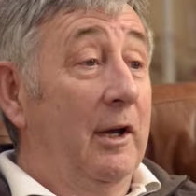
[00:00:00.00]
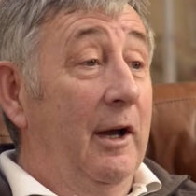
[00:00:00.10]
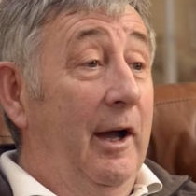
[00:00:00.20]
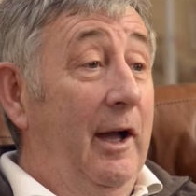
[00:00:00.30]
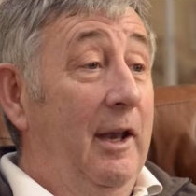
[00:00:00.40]

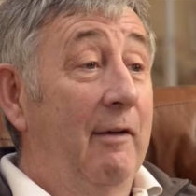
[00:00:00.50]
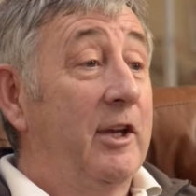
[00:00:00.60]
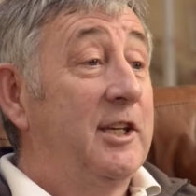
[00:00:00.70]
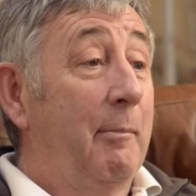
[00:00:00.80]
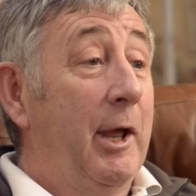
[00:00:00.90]
I never
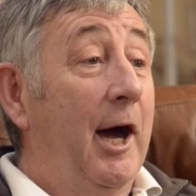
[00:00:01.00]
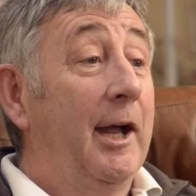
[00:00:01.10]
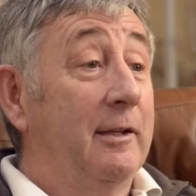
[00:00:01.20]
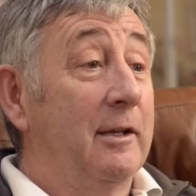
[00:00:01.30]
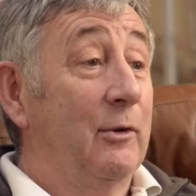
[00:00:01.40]
say I'm an
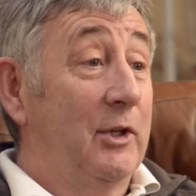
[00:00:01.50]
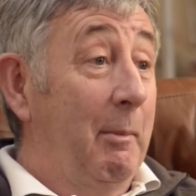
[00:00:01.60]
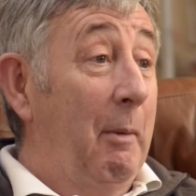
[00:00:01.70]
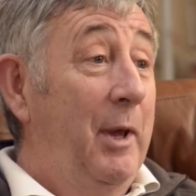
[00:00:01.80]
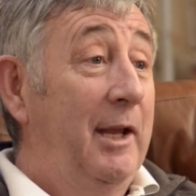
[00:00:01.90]
artist, I'll say
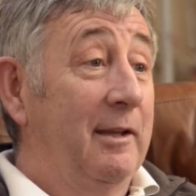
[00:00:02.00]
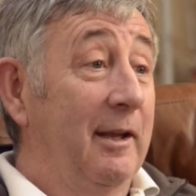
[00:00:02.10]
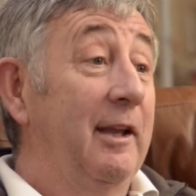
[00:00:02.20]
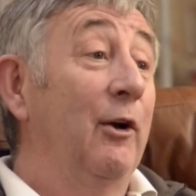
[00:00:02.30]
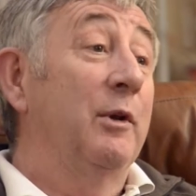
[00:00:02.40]
I'm a painter.
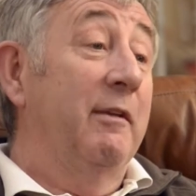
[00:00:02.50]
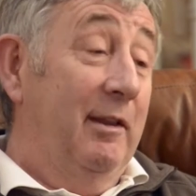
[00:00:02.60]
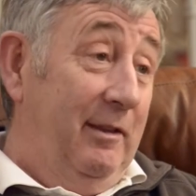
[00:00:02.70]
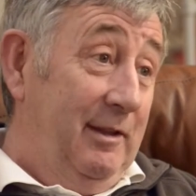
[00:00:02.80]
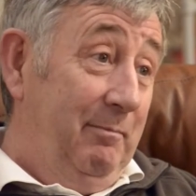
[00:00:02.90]
And you always have
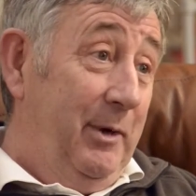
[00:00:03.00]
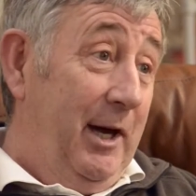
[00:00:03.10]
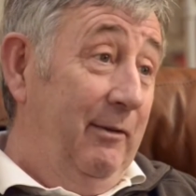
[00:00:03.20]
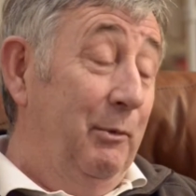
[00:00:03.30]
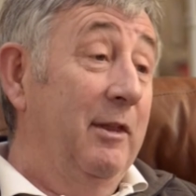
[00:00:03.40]
to
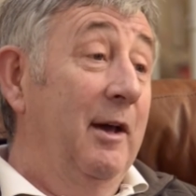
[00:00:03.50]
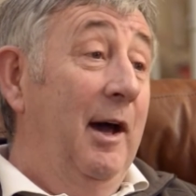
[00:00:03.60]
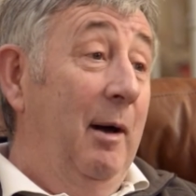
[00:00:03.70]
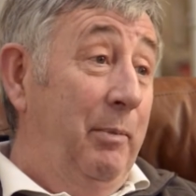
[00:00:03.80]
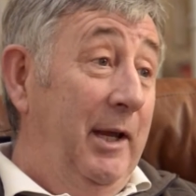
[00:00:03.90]
pair with
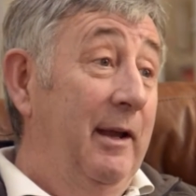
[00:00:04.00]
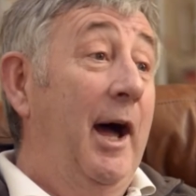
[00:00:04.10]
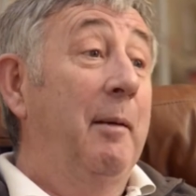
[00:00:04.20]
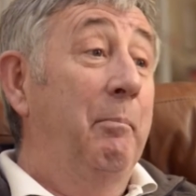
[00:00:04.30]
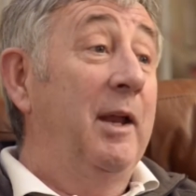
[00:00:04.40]
a painter.
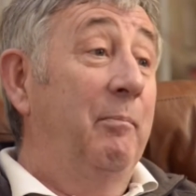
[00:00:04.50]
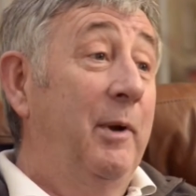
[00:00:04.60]
I paint